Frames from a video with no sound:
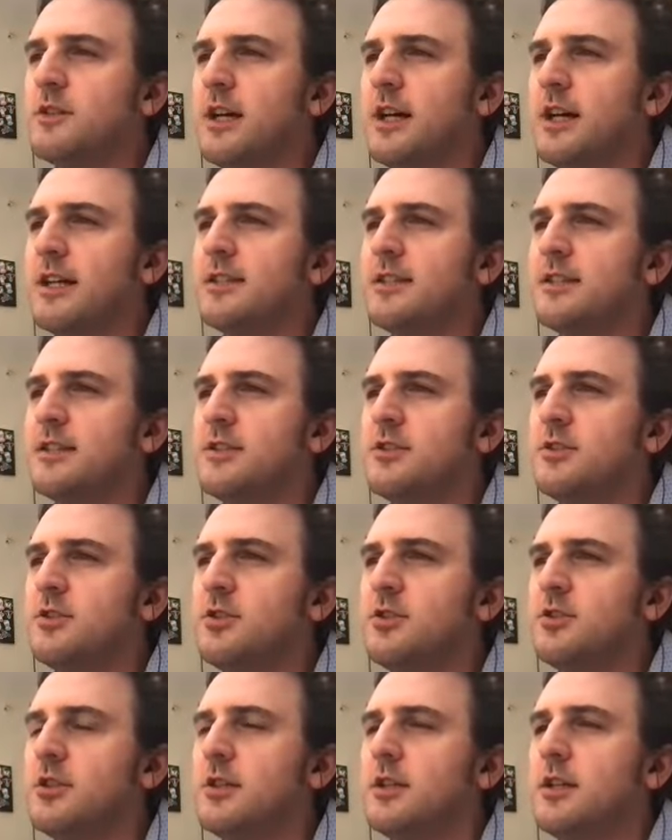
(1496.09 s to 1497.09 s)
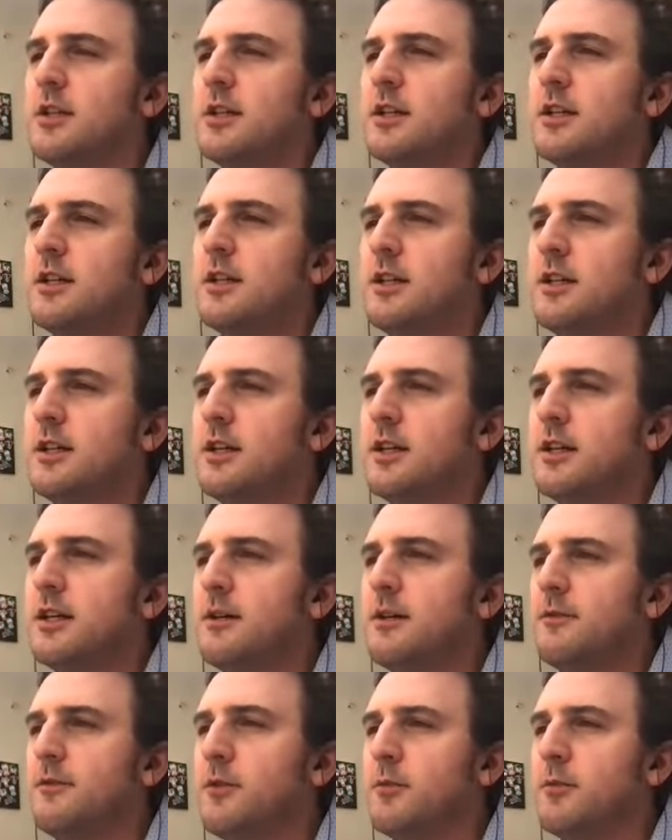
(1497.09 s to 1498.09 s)
sausage.
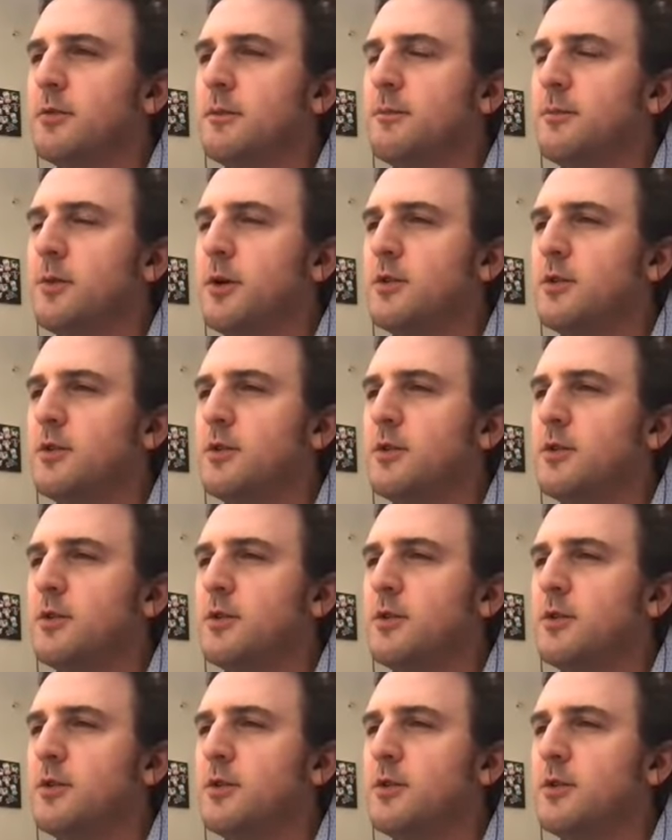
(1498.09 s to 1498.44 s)
Uh, formerly